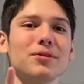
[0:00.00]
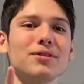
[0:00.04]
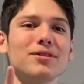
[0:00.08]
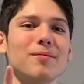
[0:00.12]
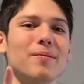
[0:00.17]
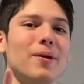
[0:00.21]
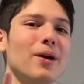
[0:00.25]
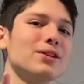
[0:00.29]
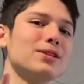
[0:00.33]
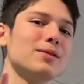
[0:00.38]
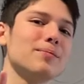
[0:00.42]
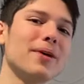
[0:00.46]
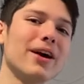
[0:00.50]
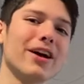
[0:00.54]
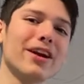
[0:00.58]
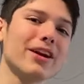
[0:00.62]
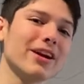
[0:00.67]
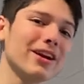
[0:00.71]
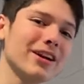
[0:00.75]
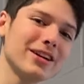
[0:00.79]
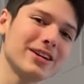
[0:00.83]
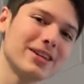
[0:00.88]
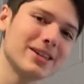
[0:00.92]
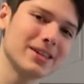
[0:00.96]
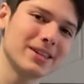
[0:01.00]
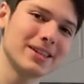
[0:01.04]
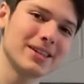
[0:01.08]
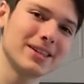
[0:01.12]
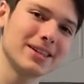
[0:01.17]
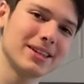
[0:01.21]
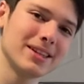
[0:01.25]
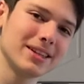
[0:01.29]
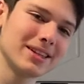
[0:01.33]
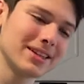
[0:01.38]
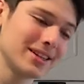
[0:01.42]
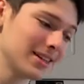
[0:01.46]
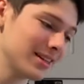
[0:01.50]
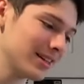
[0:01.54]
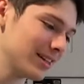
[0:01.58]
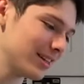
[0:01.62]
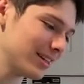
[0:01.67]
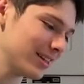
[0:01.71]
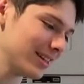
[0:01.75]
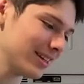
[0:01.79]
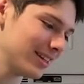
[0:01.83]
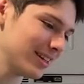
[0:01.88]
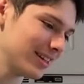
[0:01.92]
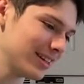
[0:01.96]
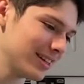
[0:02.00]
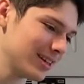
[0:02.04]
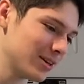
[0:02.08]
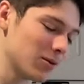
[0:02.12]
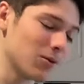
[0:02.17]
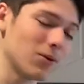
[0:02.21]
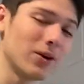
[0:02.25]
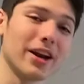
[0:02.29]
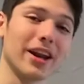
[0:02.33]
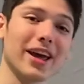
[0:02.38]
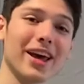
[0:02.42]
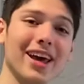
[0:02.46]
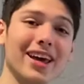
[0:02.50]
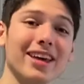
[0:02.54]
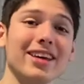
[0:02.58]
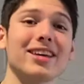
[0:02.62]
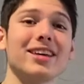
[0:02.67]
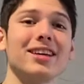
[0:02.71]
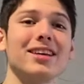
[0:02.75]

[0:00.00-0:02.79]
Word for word: of melted butter. One egg. One egg.